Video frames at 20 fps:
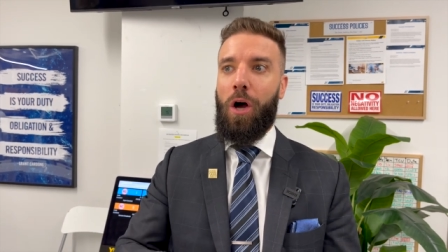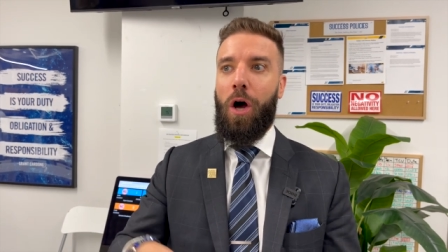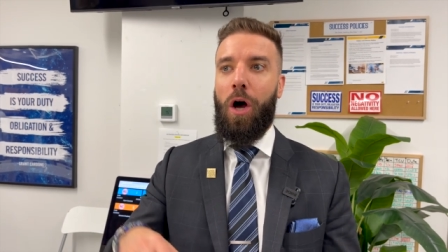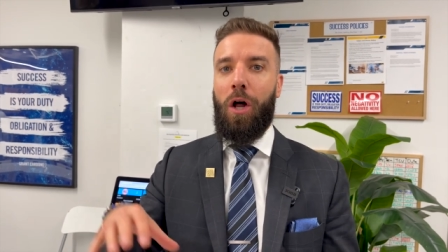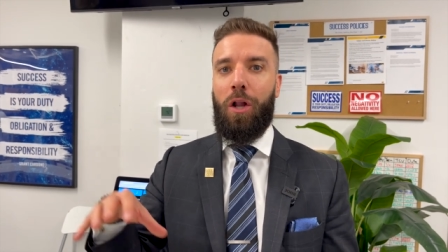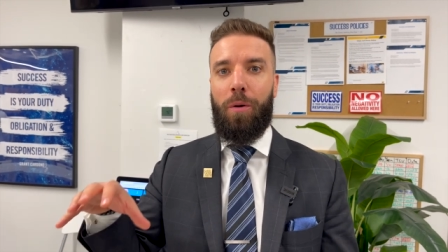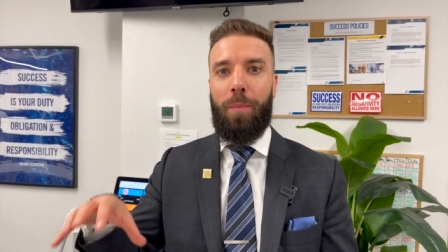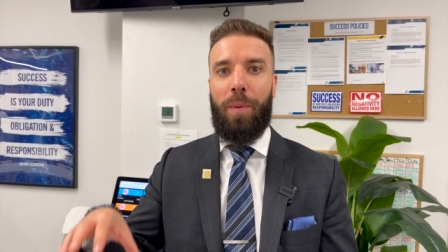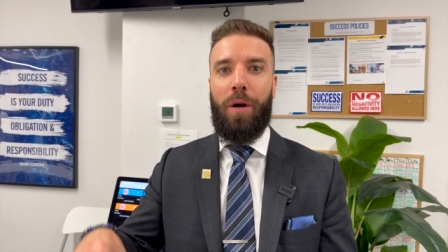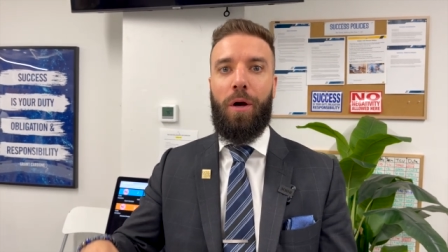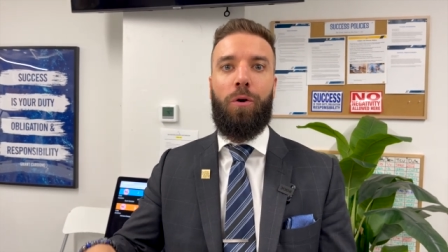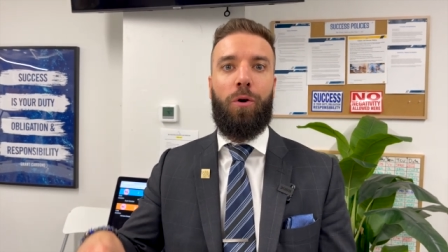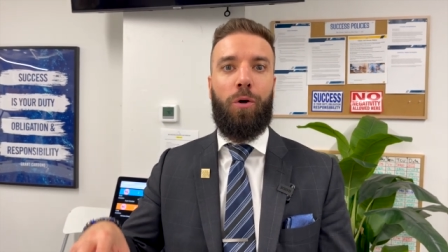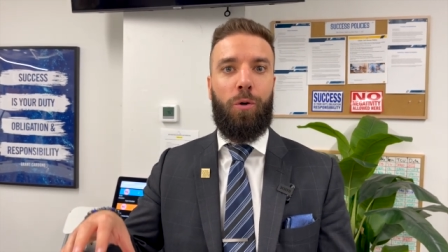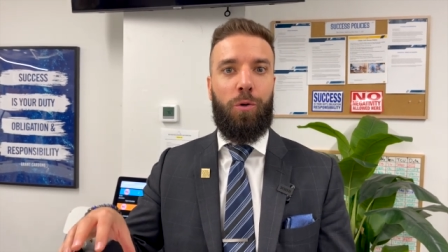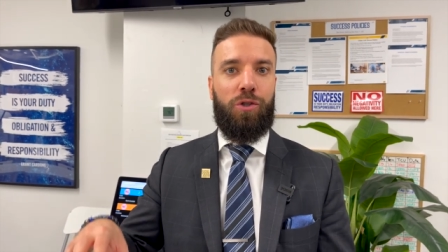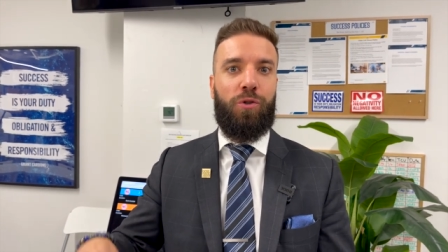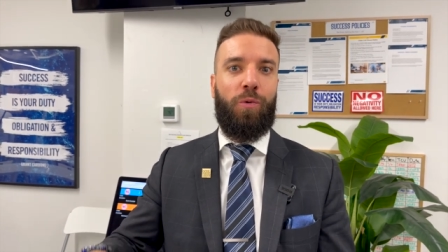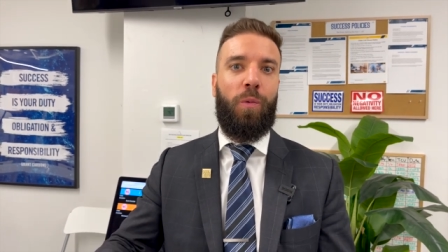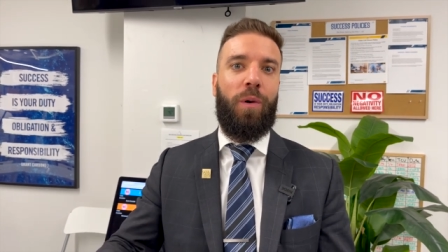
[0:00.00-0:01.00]
all about
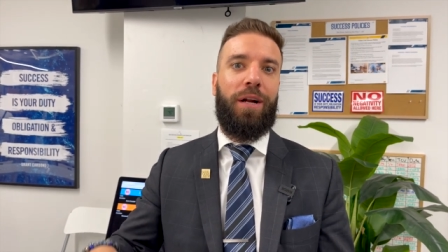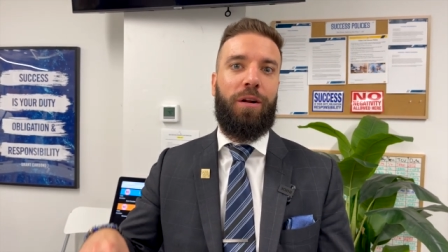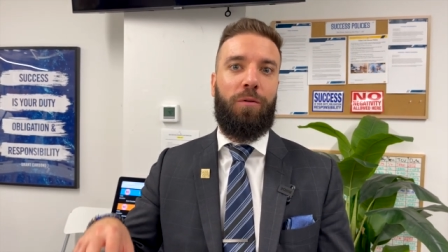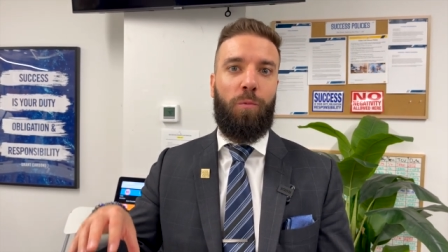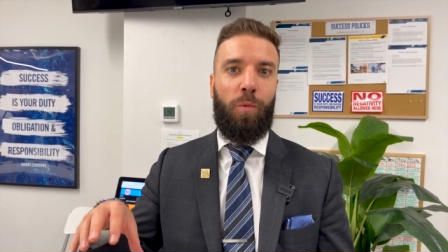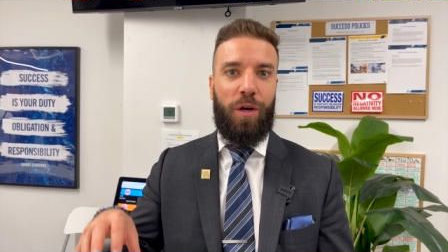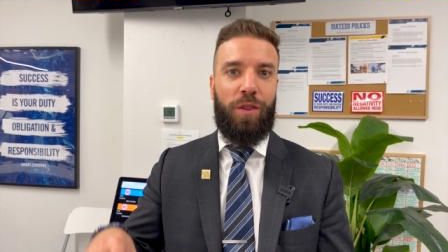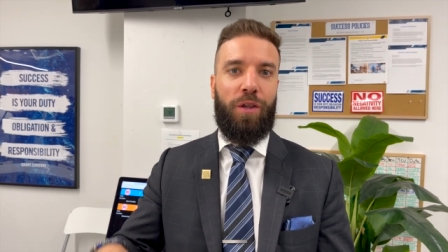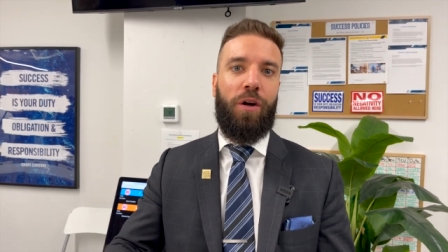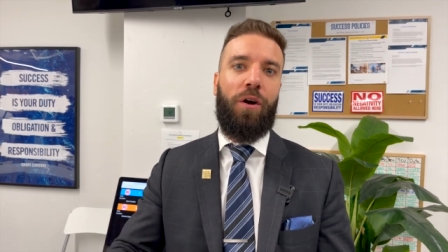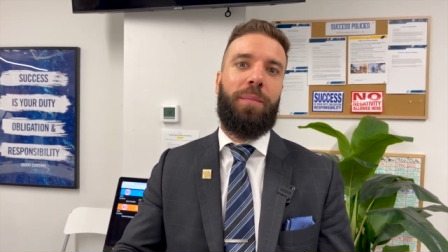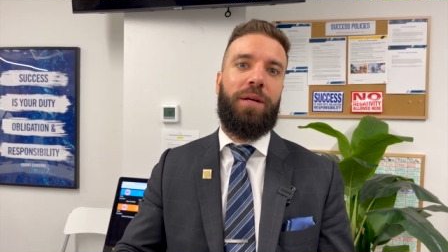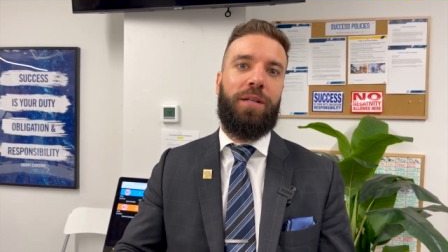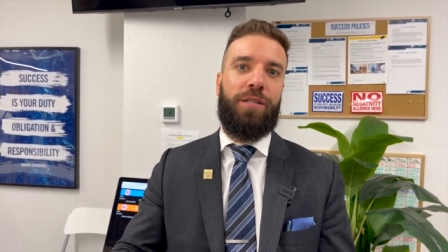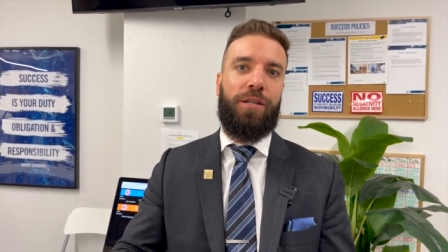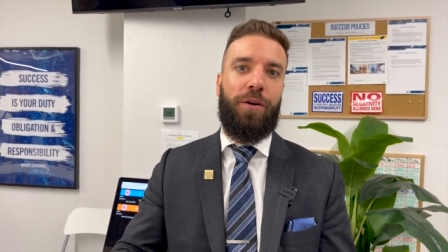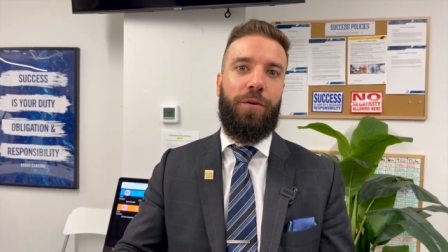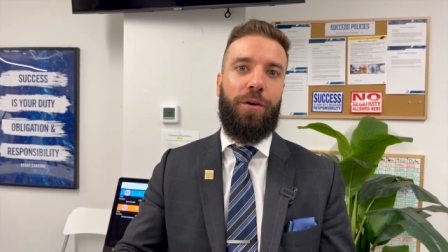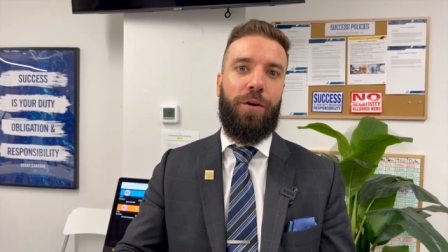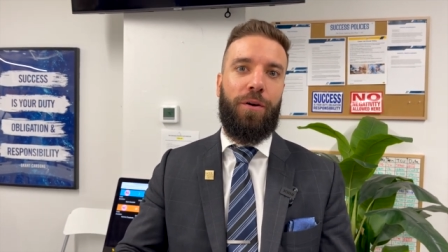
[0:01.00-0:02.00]
who's winning with our
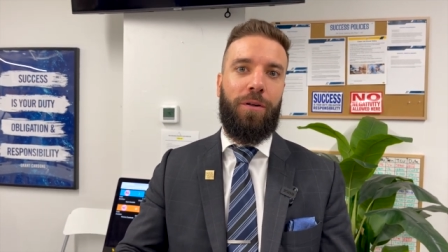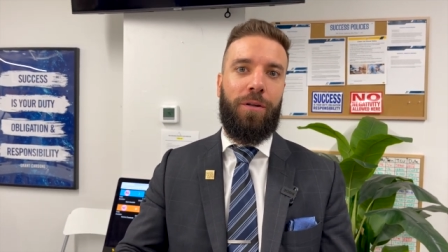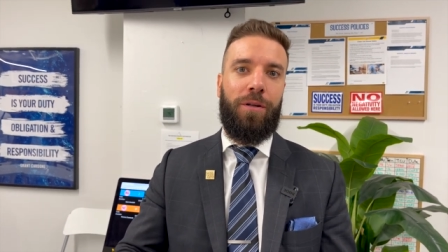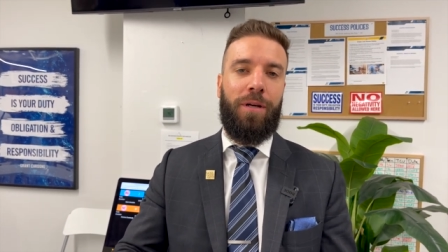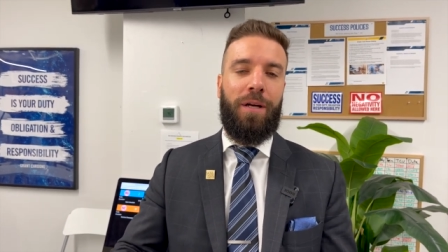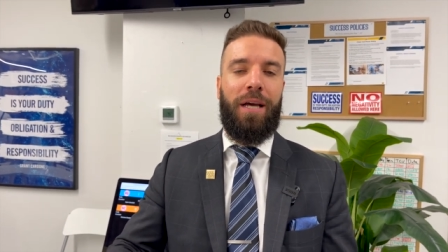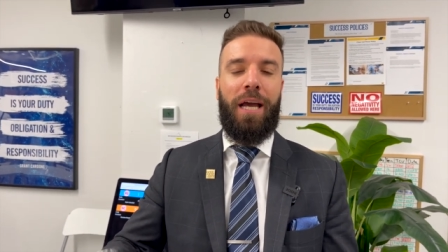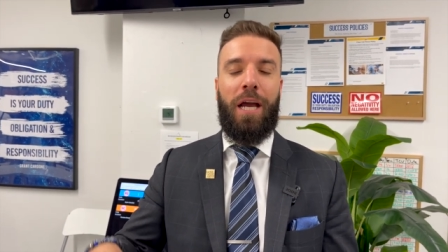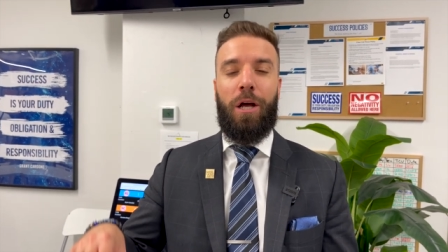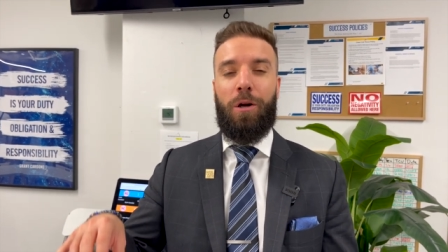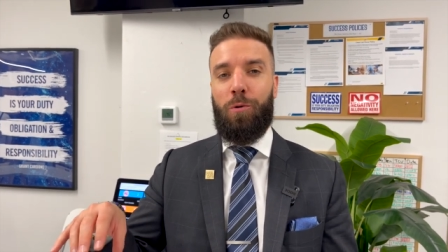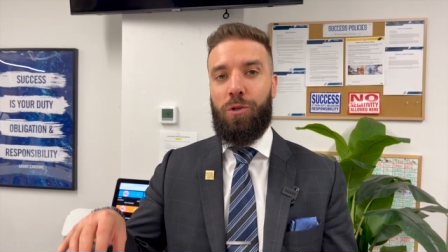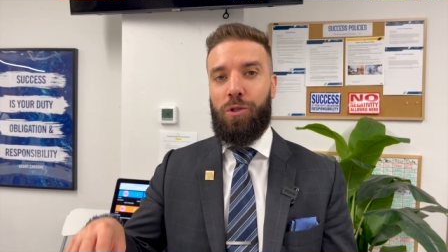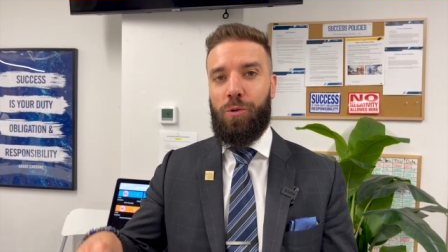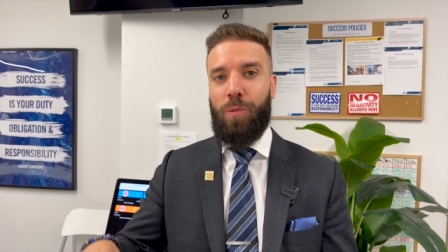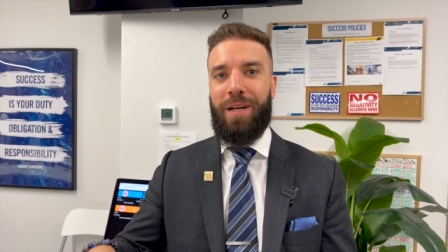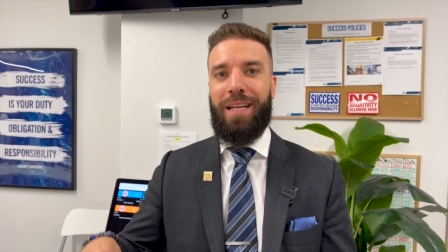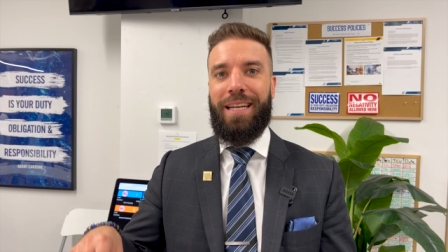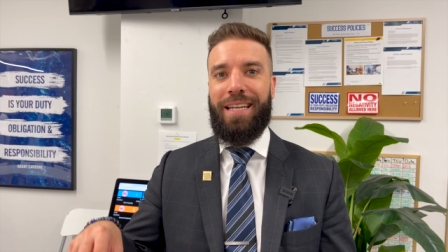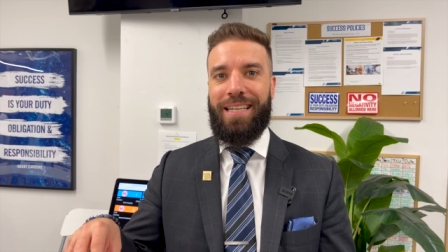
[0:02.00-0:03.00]
material and who's
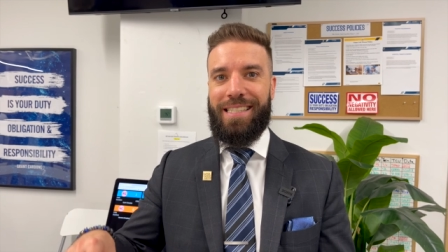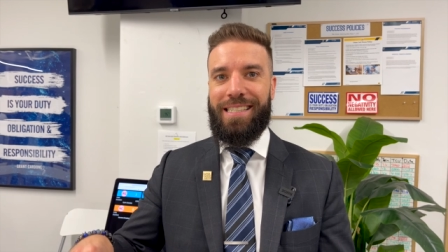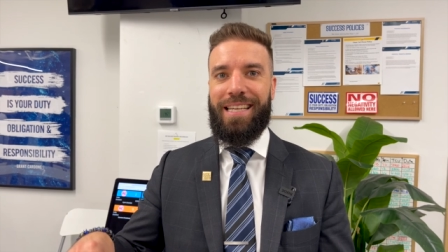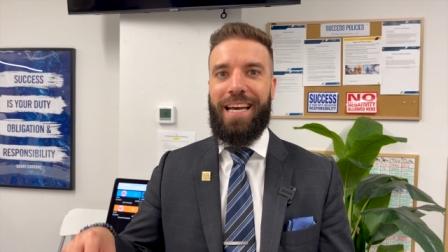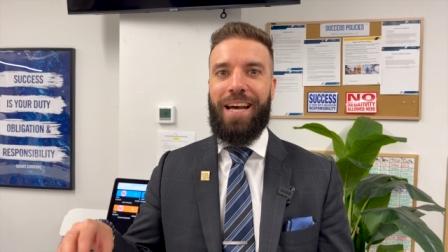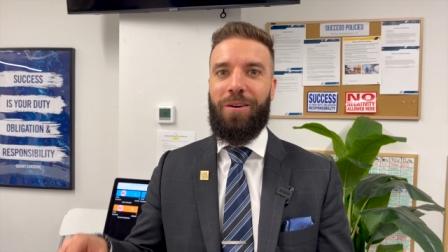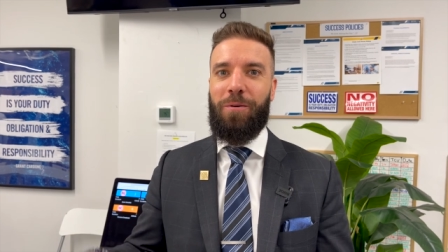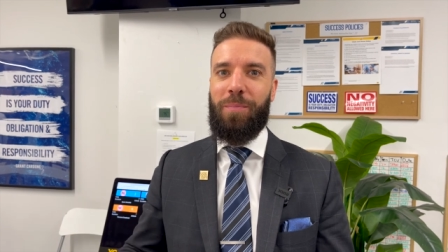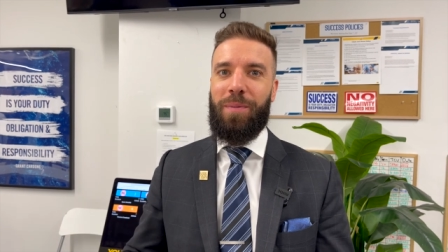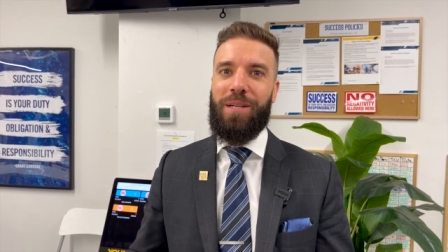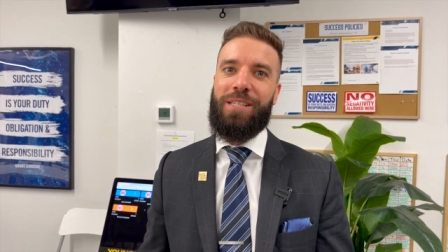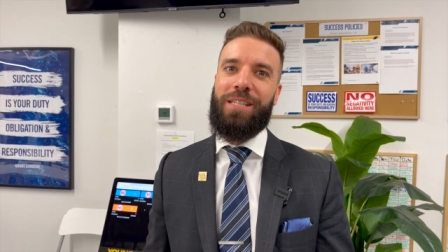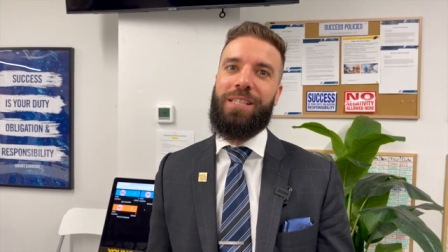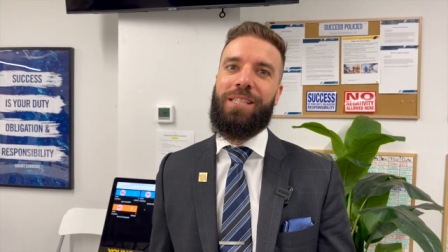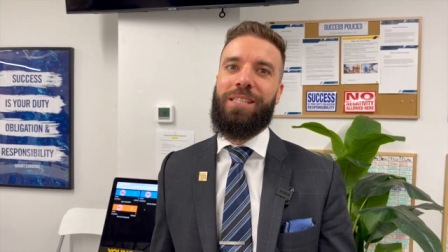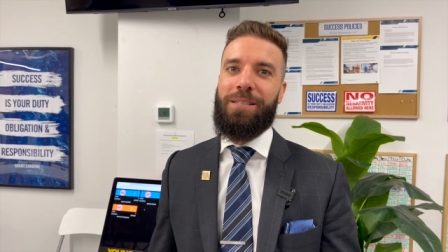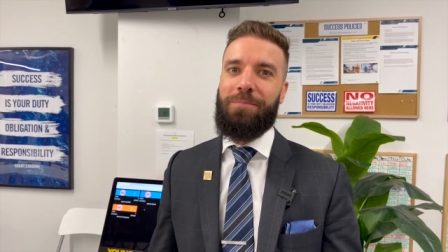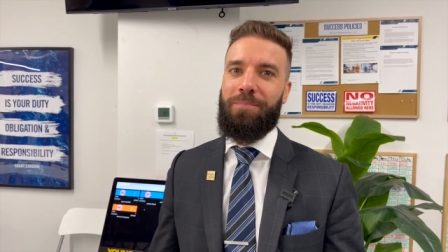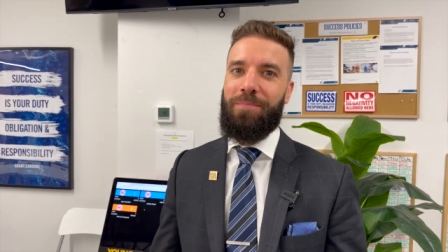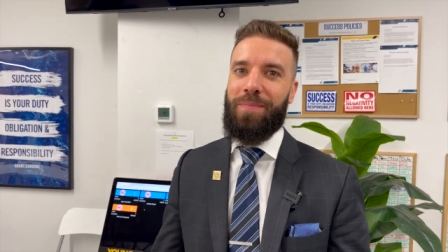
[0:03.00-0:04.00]
winning inside our business.
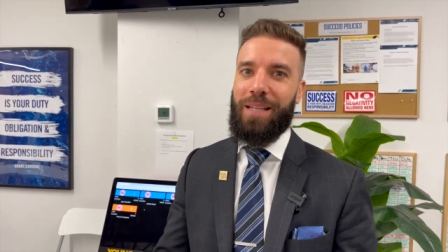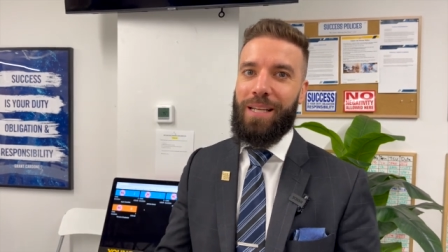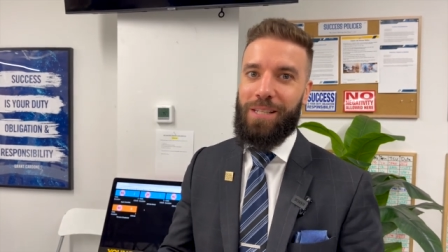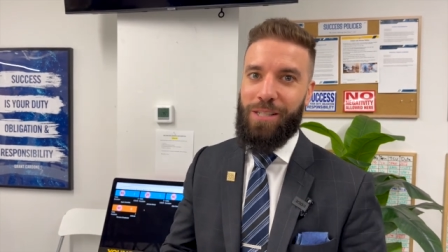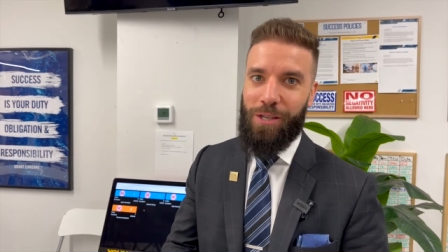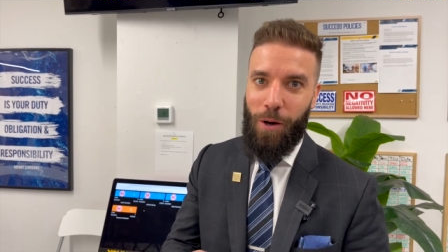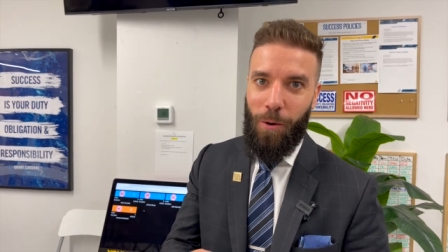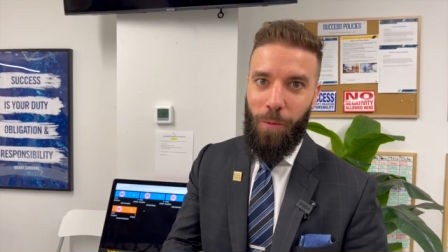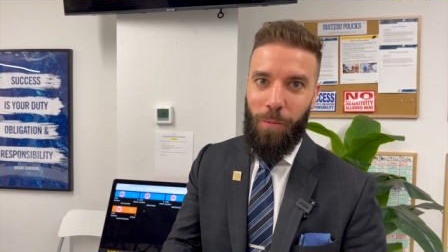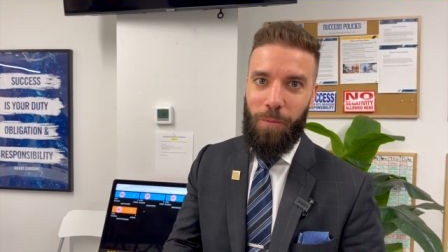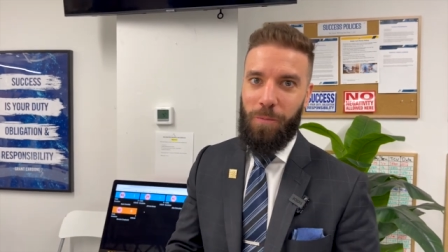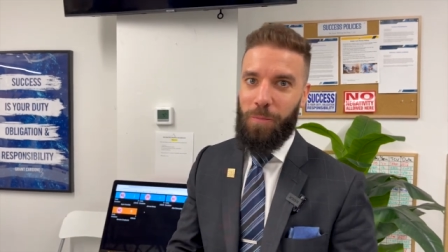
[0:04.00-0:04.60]
Let's go.